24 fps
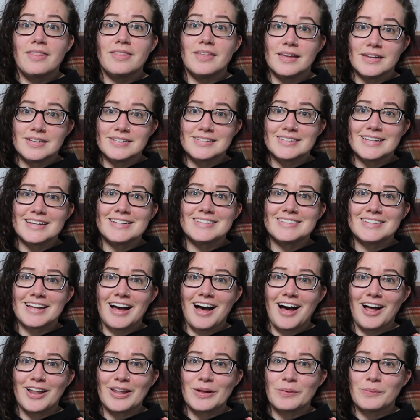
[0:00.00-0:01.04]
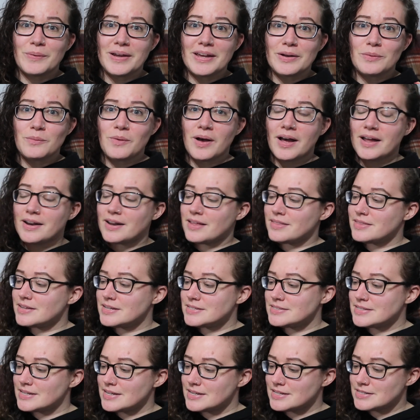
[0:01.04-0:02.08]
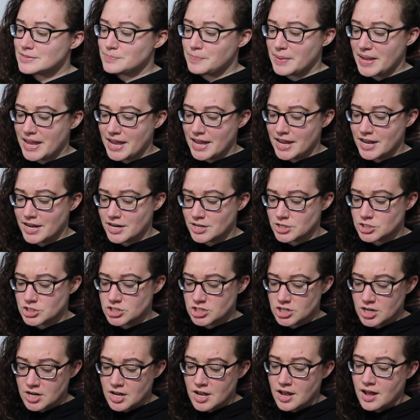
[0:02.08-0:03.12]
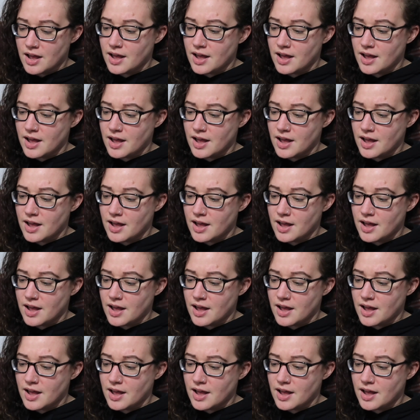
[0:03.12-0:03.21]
This is the Halloween one. This is Paige,